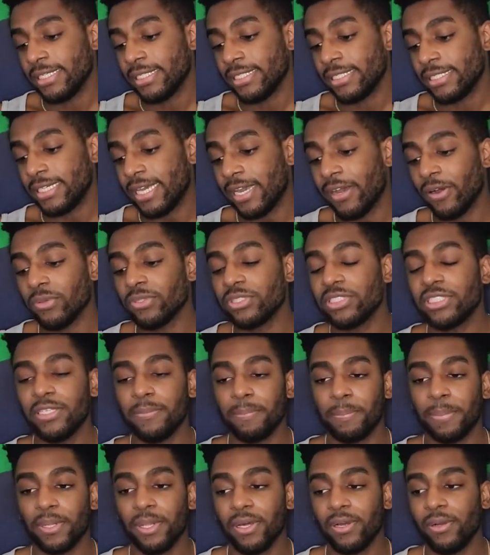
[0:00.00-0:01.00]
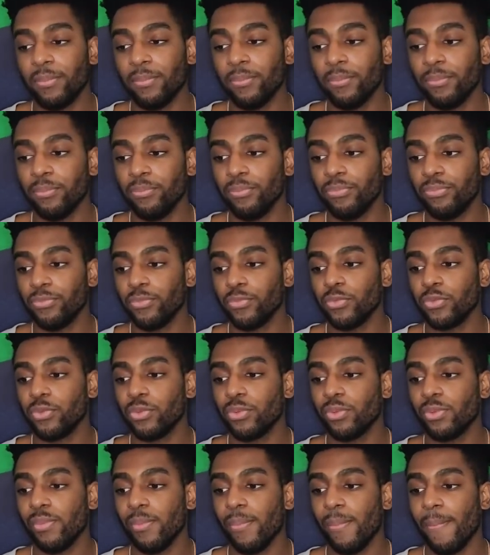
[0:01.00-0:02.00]
Kelsey Plum,
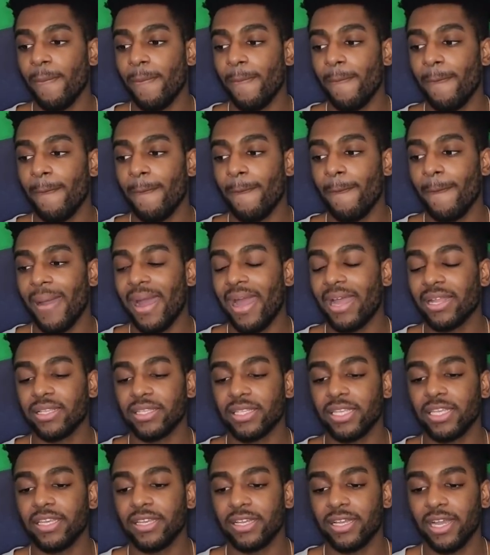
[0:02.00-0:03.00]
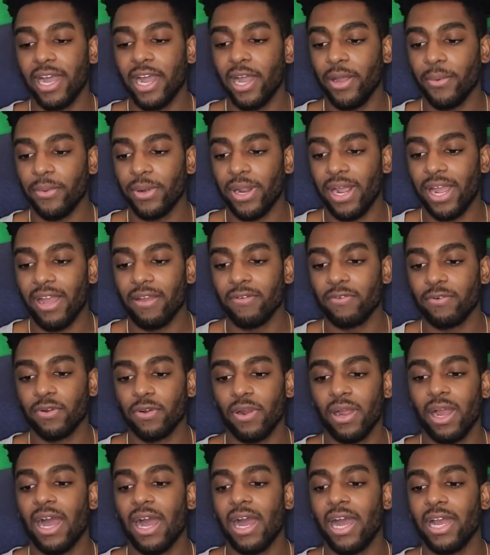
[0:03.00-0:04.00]
I think I would have her
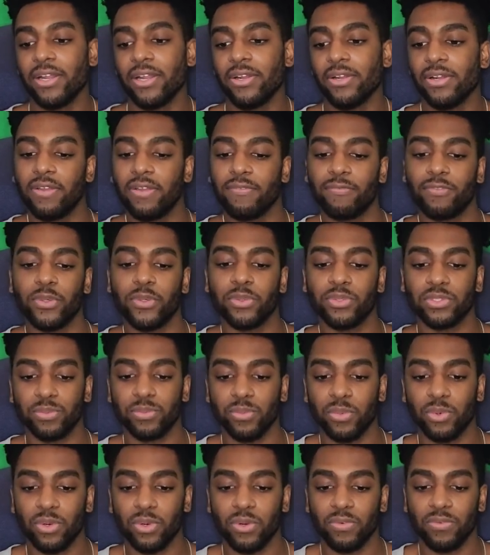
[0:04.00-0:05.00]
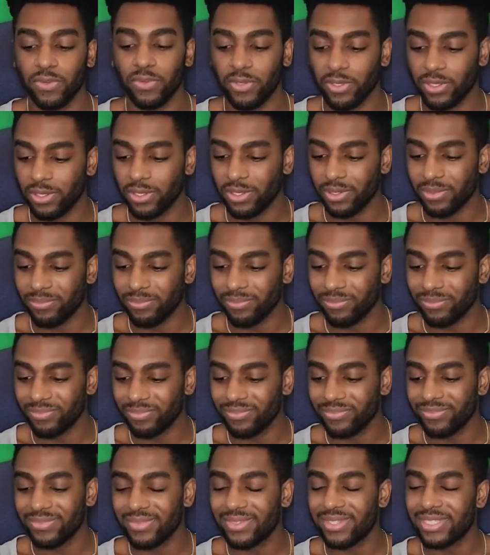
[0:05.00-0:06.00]
higher if there was more of a
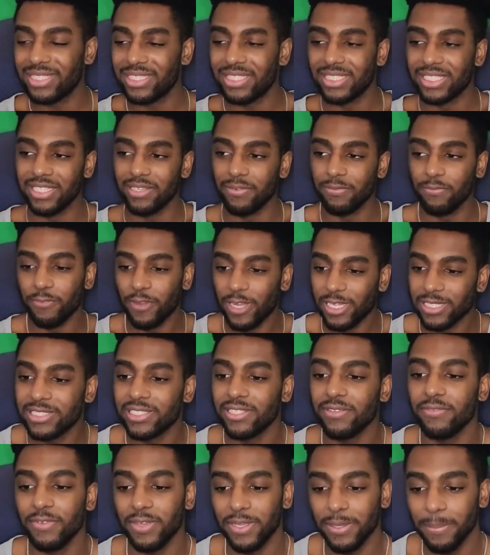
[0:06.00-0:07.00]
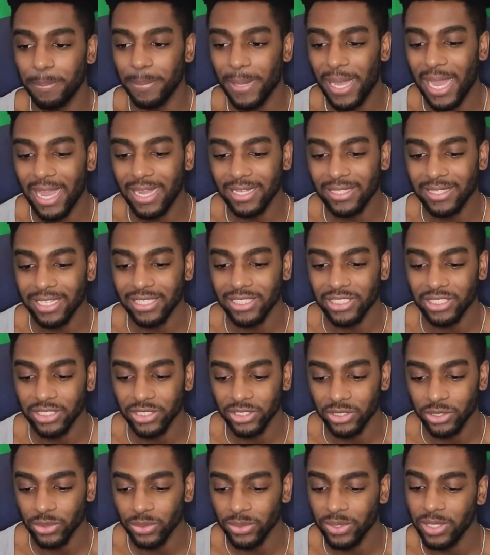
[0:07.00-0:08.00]
defensive impact that she's
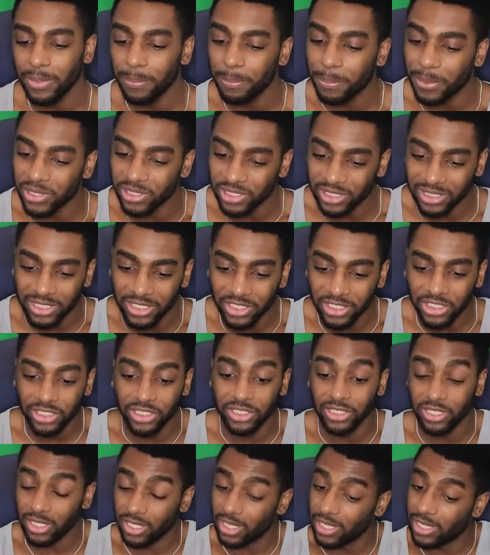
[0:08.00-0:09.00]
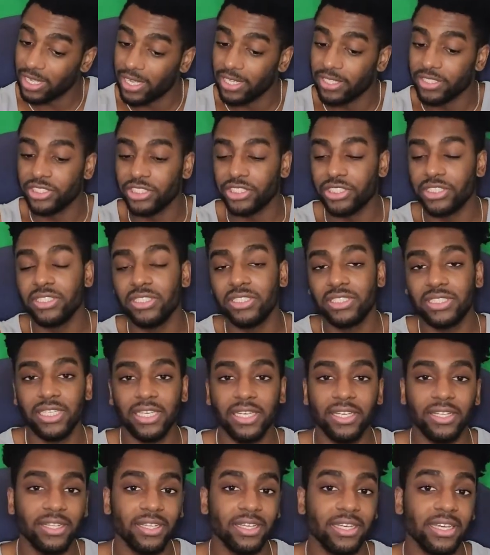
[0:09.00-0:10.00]
doing it. But since she's
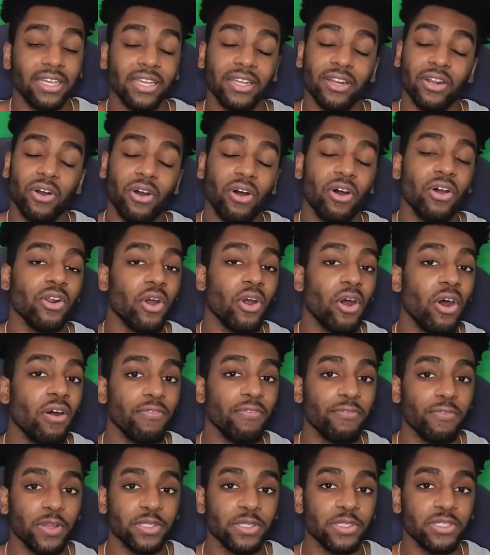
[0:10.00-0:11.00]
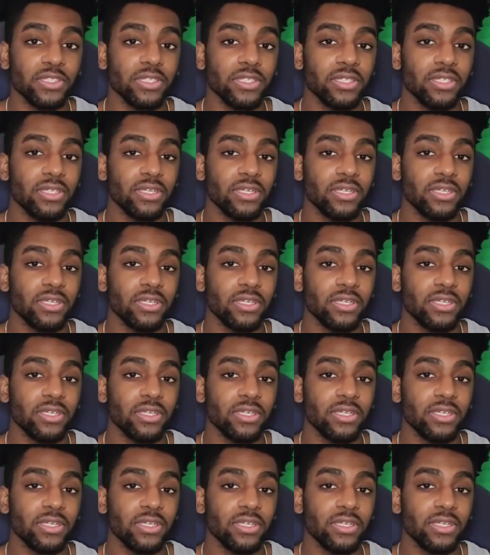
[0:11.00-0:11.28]
killing it on offense.